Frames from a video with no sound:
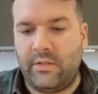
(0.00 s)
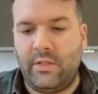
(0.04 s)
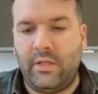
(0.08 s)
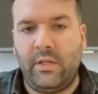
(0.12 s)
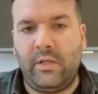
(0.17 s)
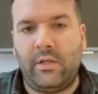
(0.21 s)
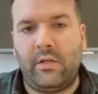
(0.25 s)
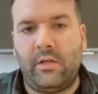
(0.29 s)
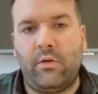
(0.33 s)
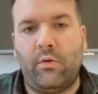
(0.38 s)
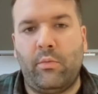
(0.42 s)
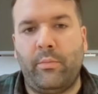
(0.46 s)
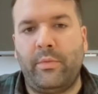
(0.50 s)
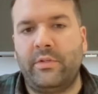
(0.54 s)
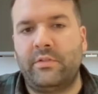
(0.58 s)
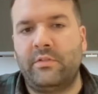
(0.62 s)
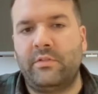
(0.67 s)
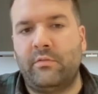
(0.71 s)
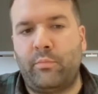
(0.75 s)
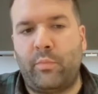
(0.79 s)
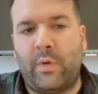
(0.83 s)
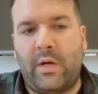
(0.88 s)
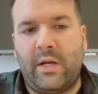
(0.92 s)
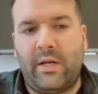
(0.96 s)
and the economics
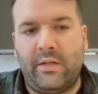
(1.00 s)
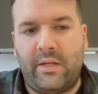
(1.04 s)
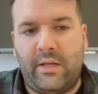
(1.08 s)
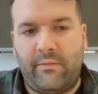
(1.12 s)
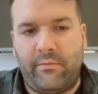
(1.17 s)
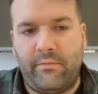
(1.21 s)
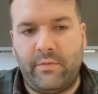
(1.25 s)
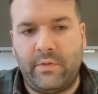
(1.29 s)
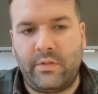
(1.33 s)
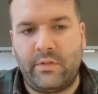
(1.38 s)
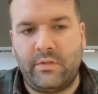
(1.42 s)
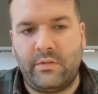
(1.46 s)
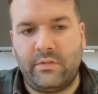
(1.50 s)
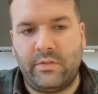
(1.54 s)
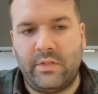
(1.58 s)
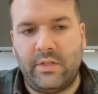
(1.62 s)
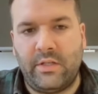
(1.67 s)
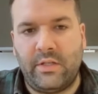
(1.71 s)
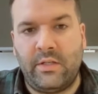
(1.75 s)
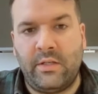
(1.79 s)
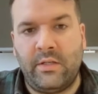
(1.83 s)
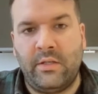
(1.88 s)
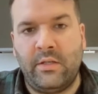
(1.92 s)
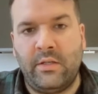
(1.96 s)
of brand
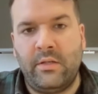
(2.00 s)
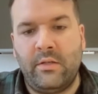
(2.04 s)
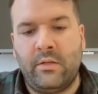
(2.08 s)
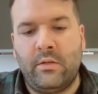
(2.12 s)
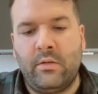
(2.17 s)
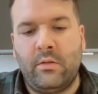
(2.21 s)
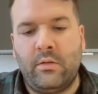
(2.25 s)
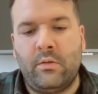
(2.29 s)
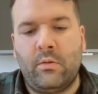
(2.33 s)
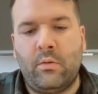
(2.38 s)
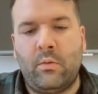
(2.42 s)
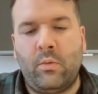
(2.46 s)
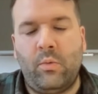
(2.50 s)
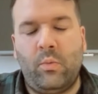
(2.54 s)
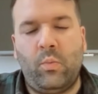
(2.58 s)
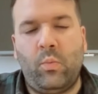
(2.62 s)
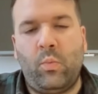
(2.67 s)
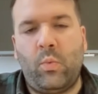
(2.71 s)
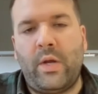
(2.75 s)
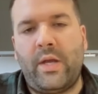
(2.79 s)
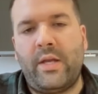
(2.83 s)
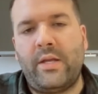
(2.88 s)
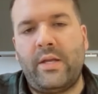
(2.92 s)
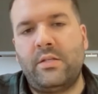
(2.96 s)
advocacy,
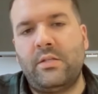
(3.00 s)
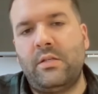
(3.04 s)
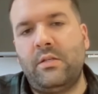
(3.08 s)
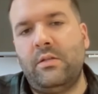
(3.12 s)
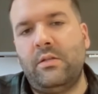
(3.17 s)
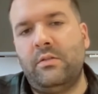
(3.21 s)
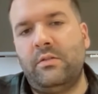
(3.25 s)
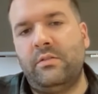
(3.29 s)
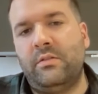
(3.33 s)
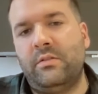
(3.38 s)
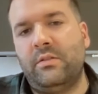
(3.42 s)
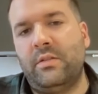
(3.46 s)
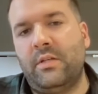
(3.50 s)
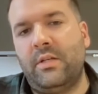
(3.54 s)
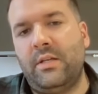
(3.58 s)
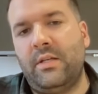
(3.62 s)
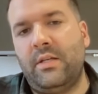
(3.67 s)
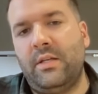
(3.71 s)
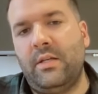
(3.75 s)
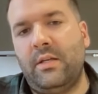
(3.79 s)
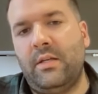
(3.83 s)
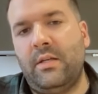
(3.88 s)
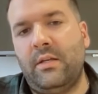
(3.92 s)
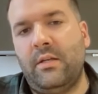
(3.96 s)
where do you
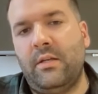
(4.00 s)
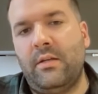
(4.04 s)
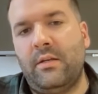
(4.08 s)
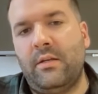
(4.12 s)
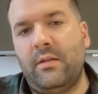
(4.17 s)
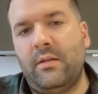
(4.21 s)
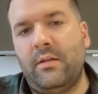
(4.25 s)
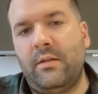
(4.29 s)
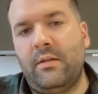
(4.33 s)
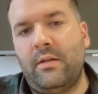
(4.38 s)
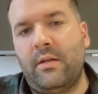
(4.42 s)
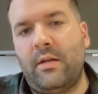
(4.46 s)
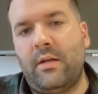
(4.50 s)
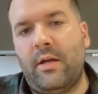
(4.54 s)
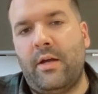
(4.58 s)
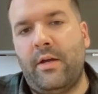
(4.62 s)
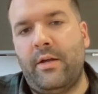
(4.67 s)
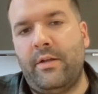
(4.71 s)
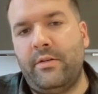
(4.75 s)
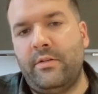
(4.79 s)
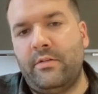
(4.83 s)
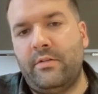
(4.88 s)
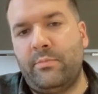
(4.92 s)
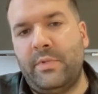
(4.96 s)
see
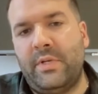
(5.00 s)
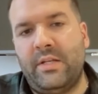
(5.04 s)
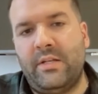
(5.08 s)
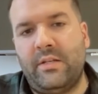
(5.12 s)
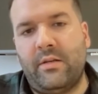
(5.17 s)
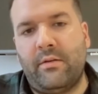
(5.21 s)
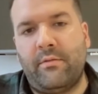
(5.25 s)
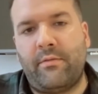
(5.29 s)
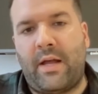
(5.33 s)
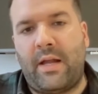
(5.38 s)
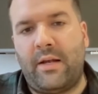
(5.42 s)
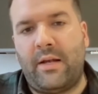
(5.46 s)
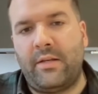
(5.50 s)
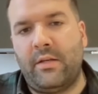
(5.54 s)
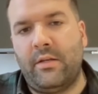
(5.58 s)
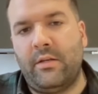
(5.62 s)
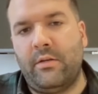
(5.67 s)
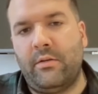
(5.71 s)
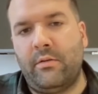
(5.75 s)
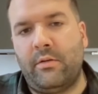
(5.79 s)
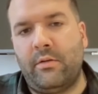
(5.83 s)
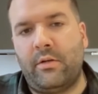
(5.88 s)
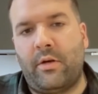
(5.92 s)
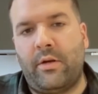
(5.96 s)
earned media
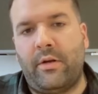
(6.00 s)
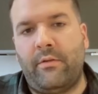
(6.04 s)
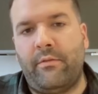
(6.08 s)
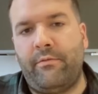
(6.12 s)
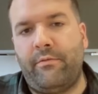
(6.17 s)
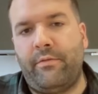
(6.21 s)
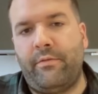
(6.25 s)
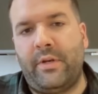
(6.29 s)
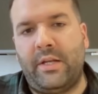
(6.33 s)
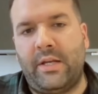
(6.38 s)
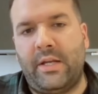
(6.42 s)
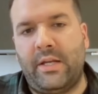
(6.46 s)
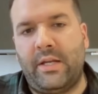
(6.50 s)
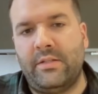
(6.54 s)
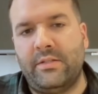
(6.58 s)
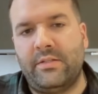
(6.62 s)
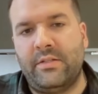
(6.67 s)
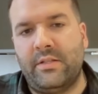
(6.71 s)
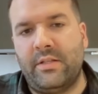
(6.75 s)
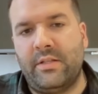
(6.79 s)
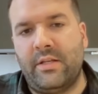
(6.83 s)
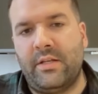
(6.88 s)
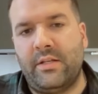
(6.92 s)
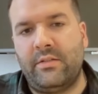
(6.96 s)
value kind of fitting
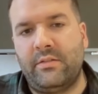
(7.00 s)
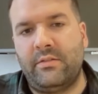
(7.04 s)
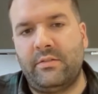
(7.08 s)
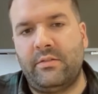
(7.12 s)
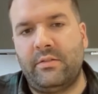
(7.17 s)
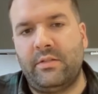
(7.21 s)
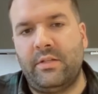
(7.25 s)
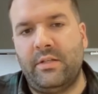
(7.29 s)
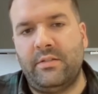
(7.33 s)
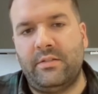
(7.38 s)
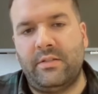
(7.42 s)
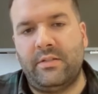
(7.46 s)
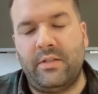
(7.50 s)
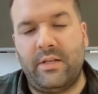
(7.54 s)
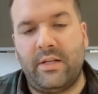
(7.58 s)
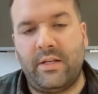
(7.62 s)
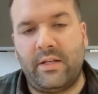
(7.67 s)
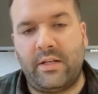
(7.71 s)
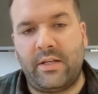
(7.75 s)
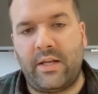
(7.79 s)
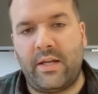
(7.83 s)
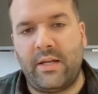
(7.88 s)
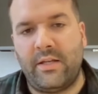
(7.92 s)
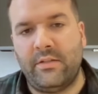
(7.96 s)
into this? Is it a
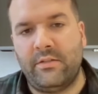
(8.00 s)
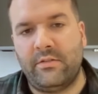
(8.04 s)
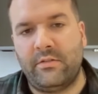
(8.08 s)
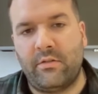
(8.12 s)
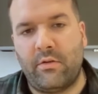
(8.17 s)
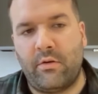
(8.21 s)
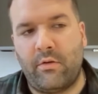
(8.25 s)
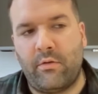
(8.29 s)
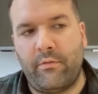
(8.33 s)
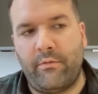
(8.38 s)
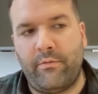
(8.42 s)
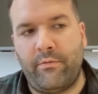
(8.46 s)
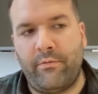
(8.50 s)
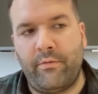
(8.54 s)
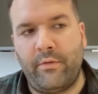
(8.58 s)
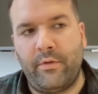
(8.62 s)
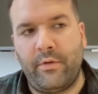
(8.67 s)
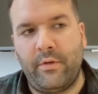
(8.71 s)
case of